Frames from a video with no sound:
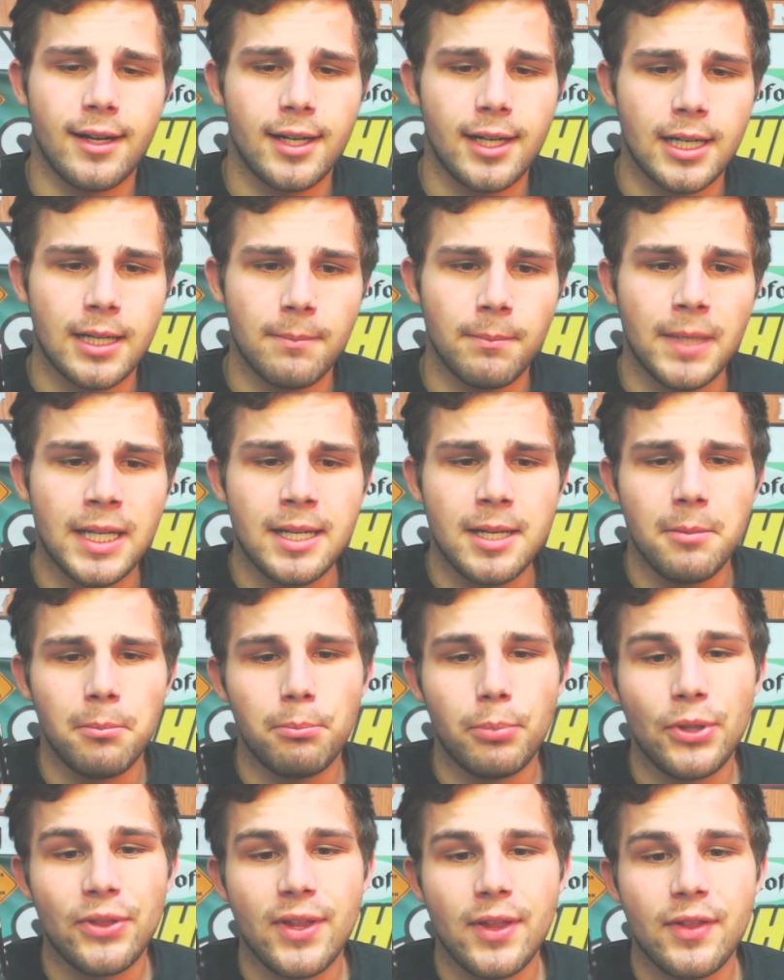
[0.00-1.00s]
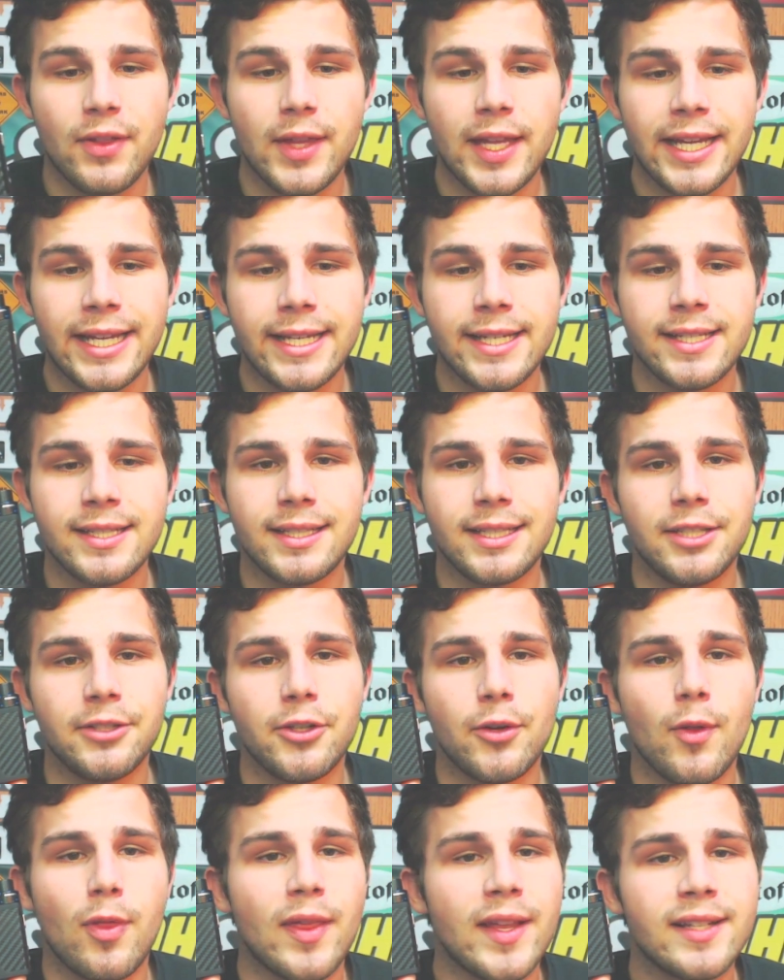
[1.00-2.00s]
Um, but the thing is, you
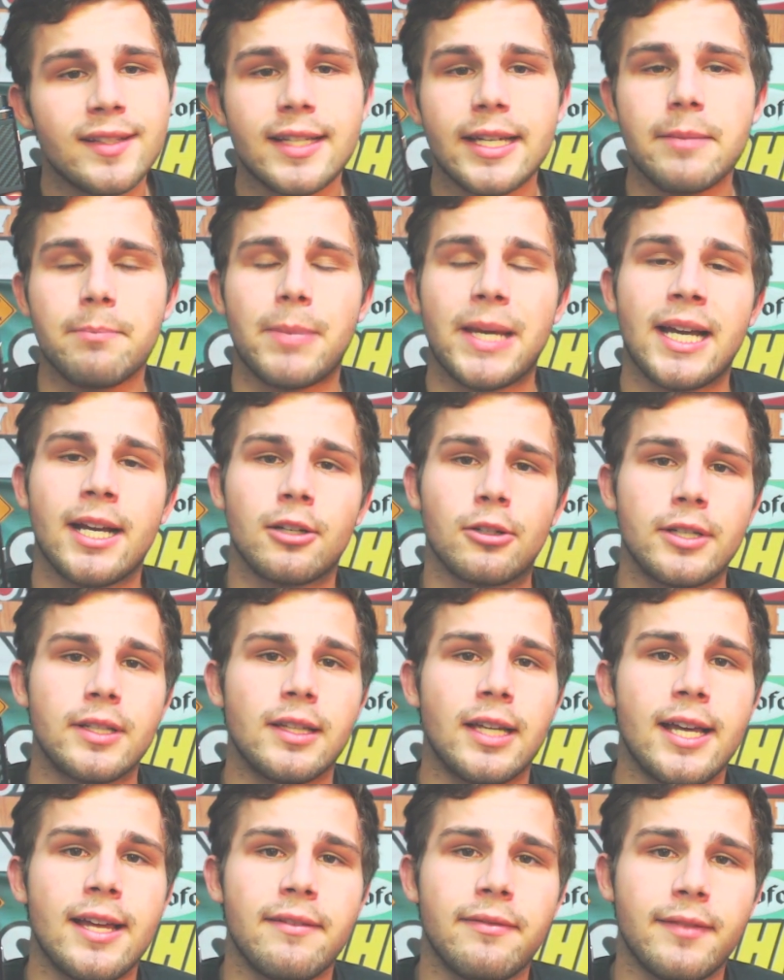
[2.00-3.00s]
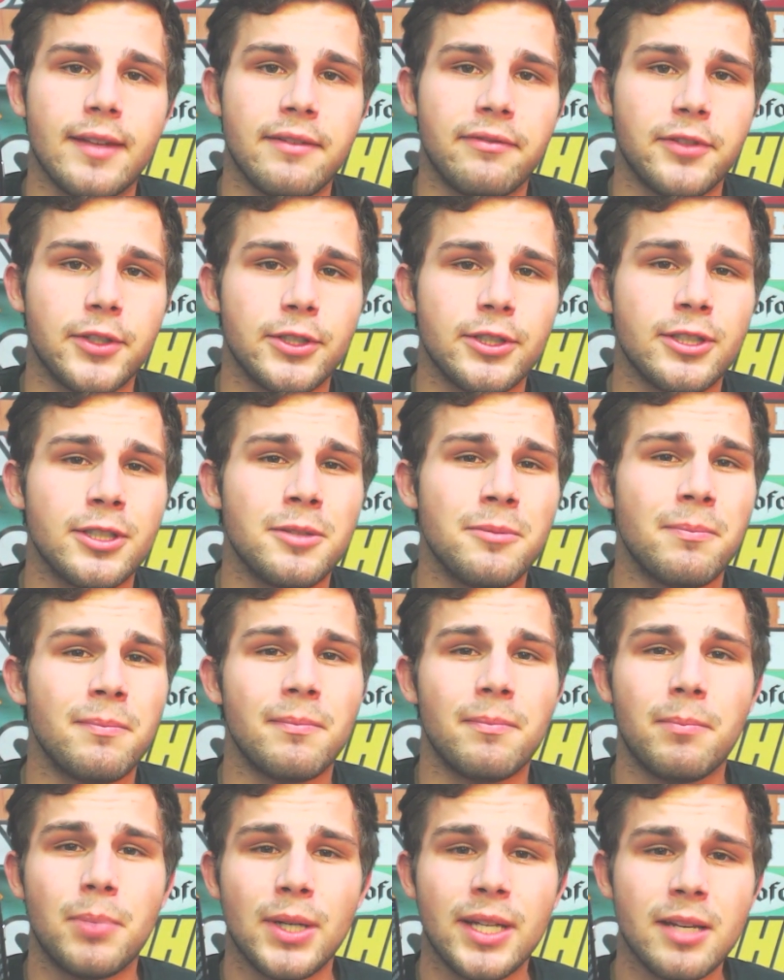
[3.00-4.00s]
know, things like battery life, if you're
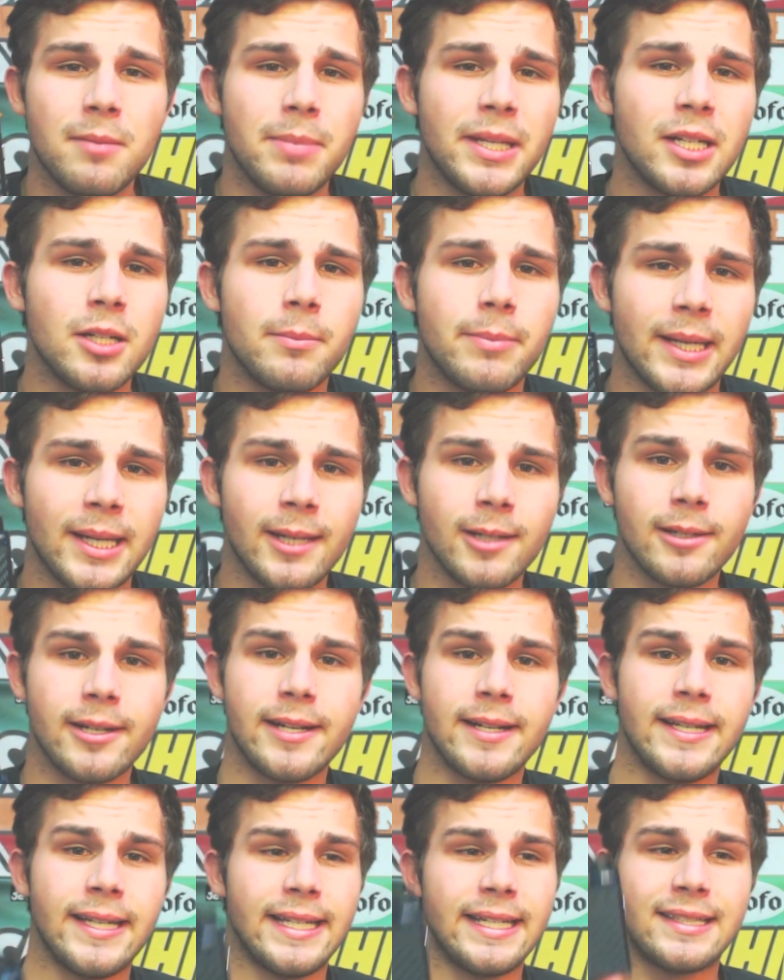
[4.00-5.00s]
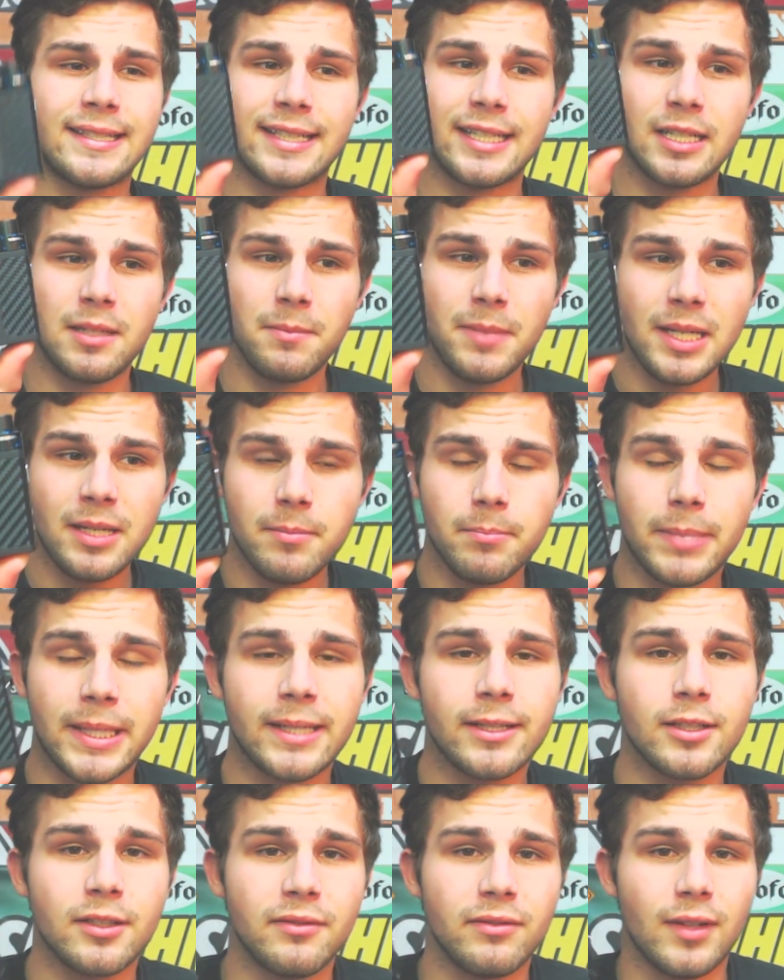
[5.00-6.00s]
putting a bigger battery in it, it's going to be a
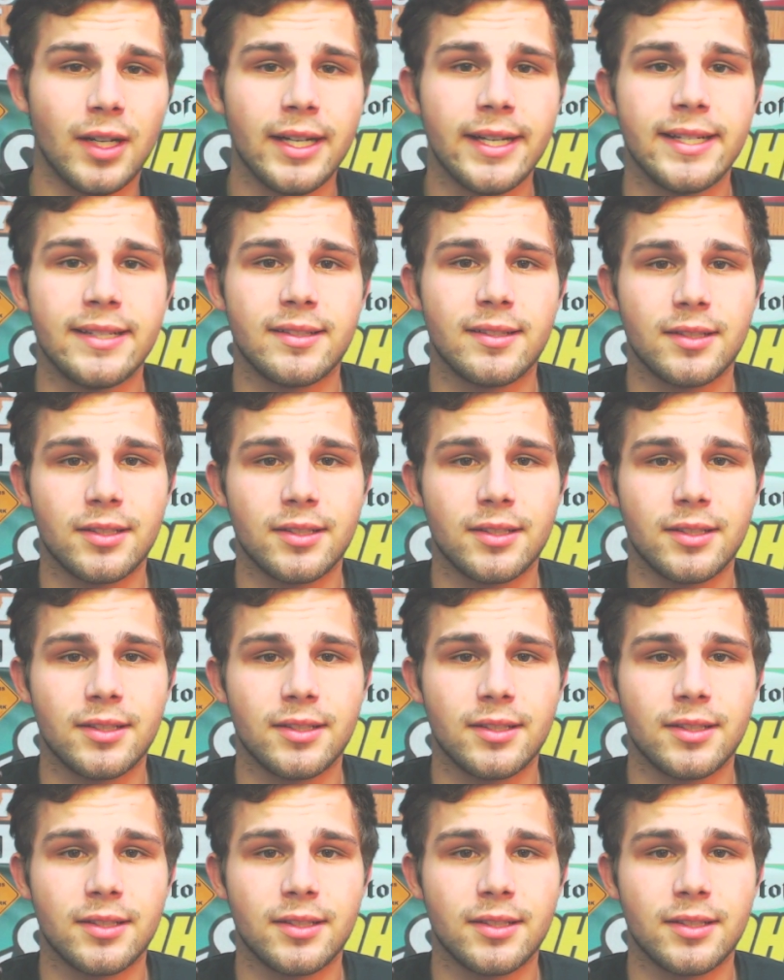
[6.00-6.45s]
bigger device.